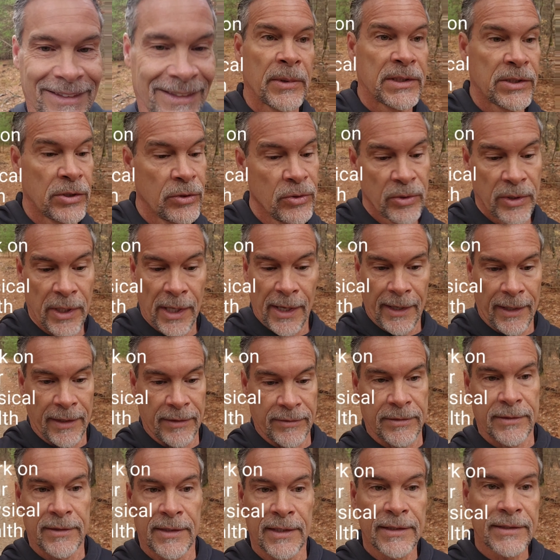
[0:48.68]
Number two,
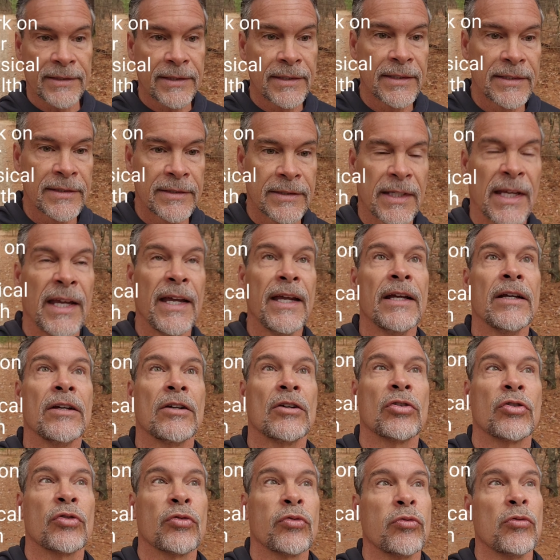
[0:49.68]
guys, this is
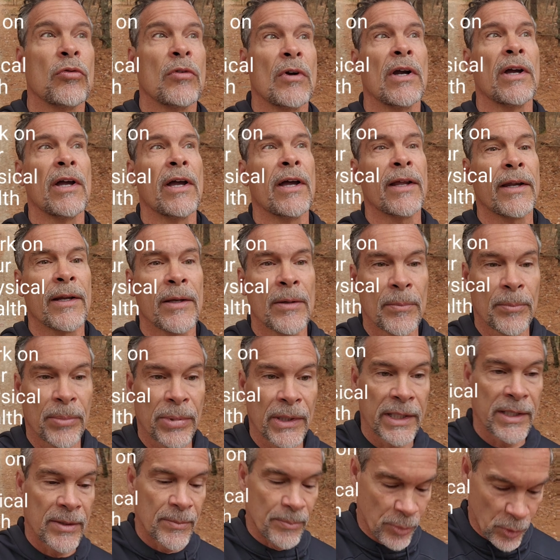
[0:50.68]

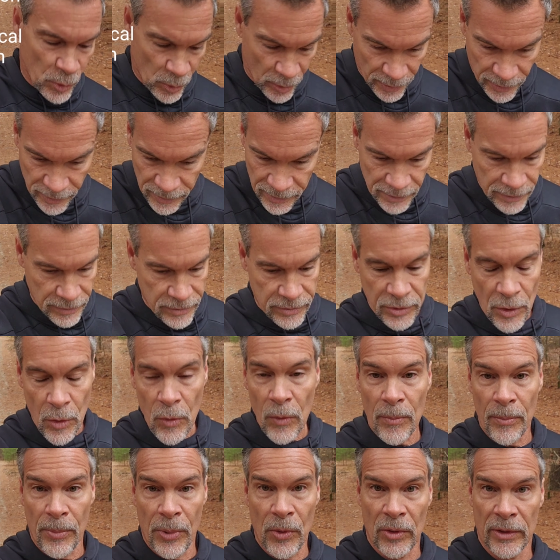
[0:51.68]
incredibly important.
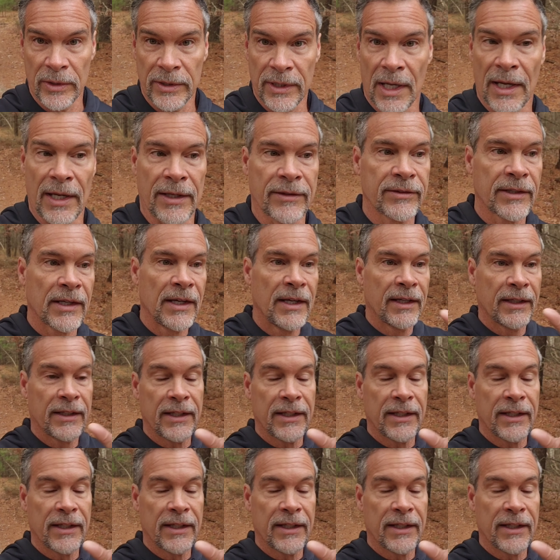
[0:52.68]
So important, guys.